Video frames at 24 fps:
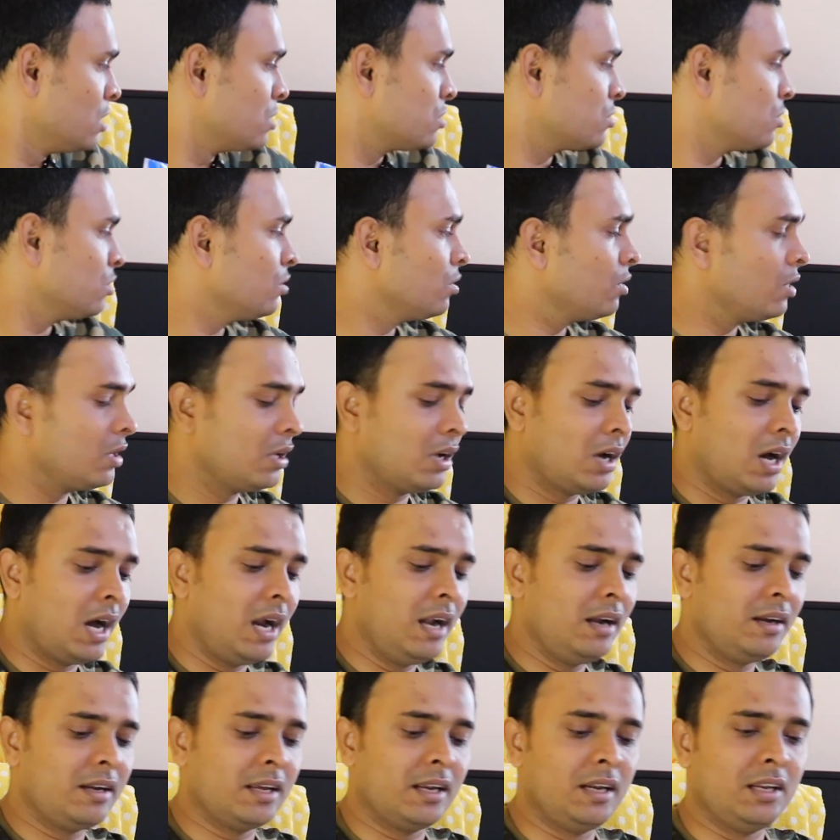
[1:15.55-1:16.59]
So
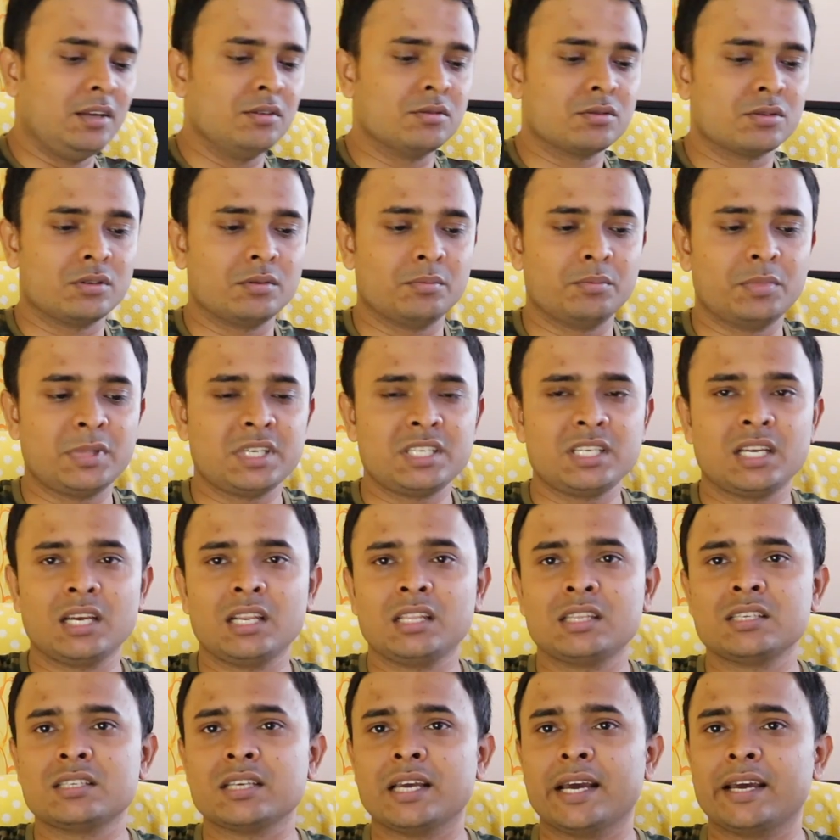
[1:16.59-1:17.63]
I'll tell you, so
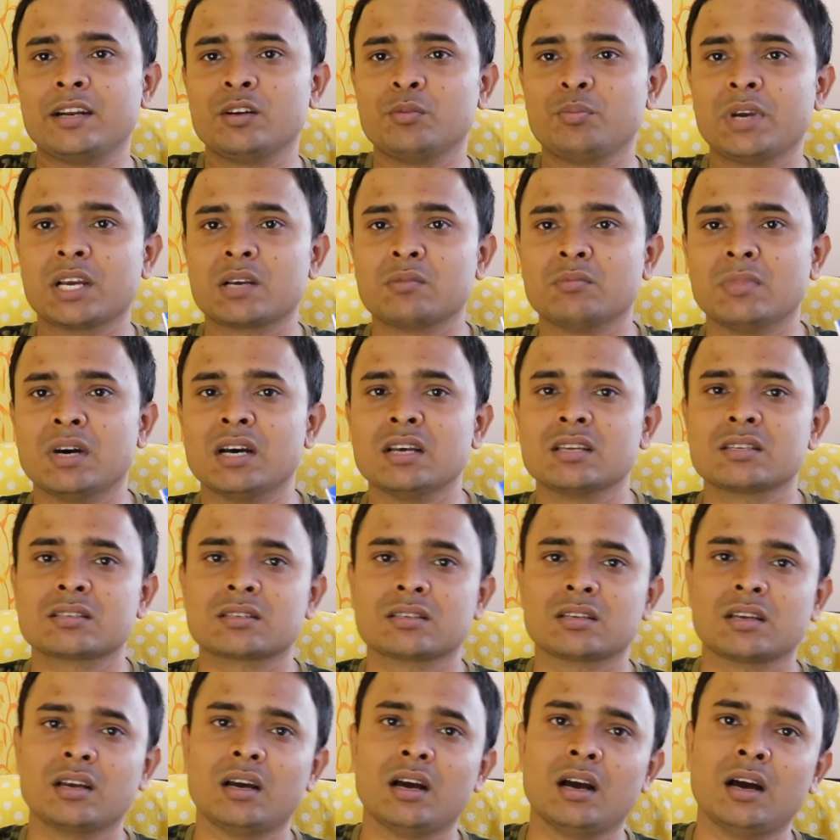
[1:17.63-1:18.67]
basically this Aropec
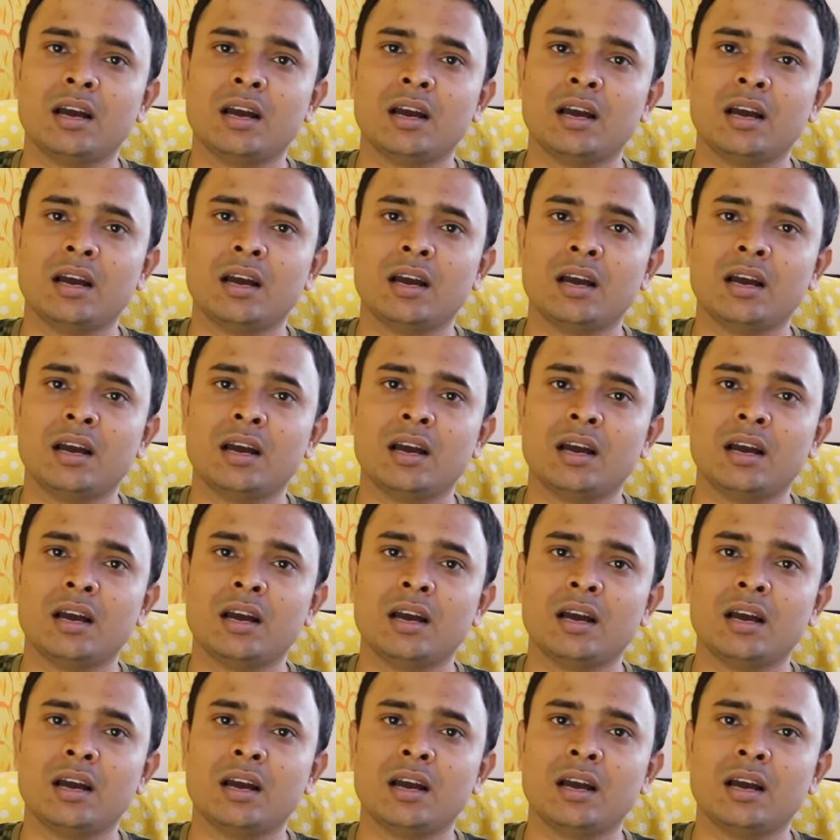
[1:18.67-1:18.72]
mask